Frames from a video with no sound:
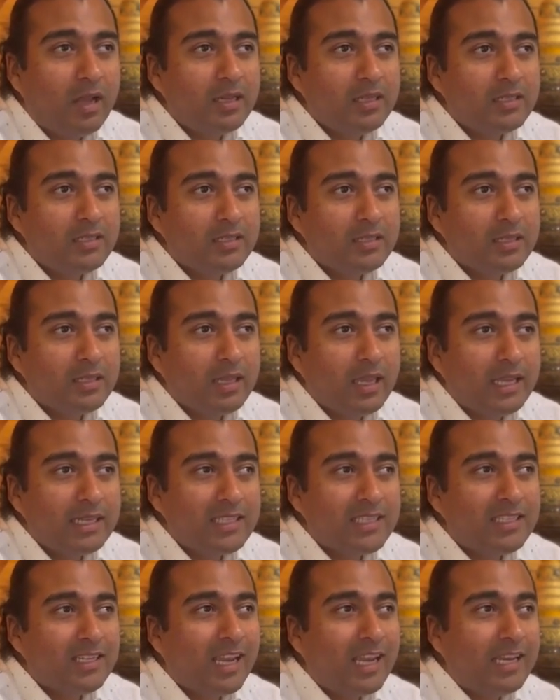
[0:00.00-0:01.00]
as
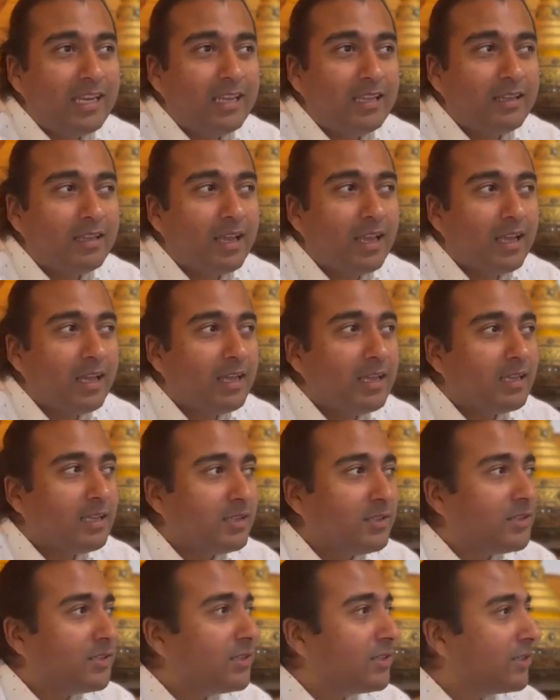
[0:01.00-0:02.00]
exciting
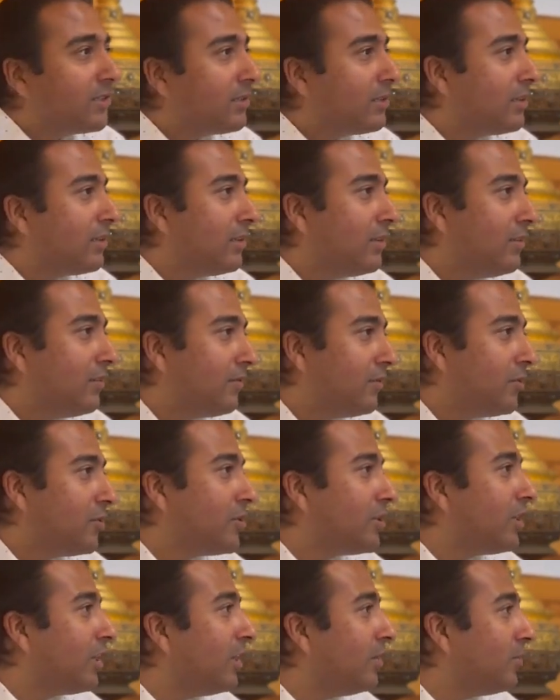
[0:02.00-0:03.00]
as the the
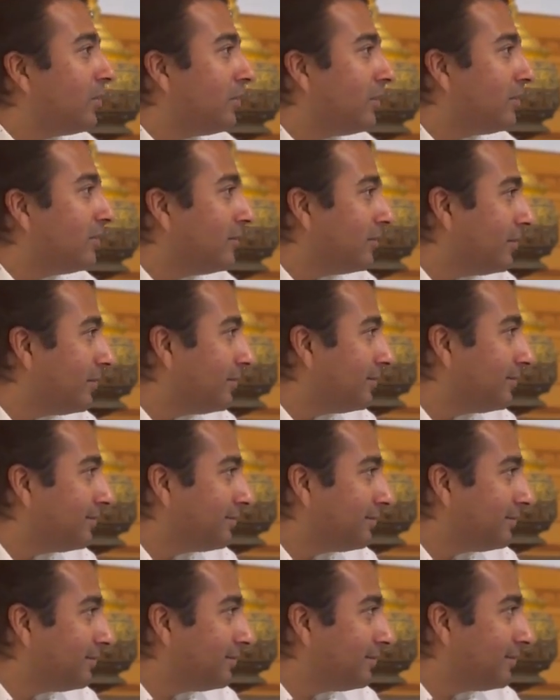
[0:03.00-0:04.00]
first time around.
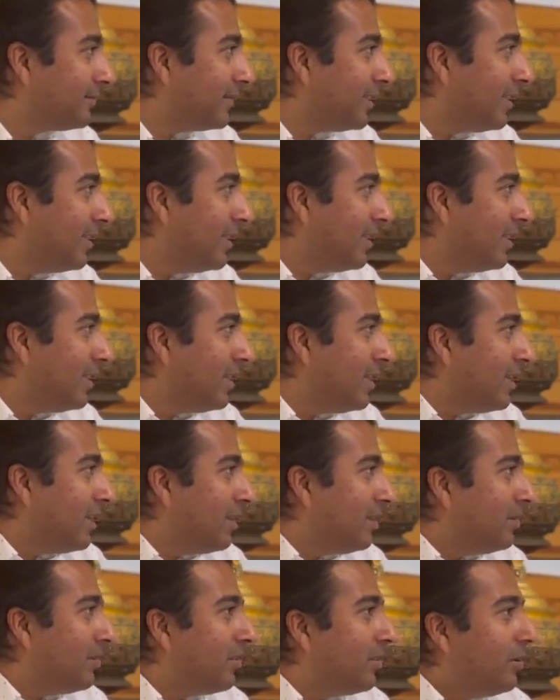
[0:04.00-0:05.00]

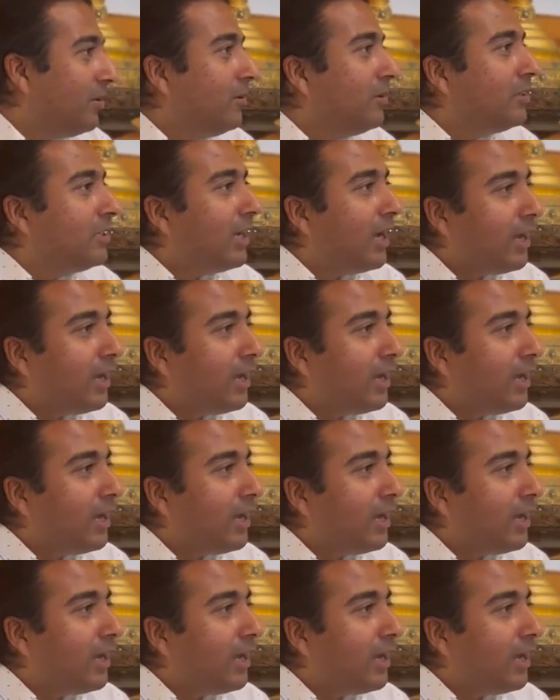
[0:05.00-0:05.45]
The third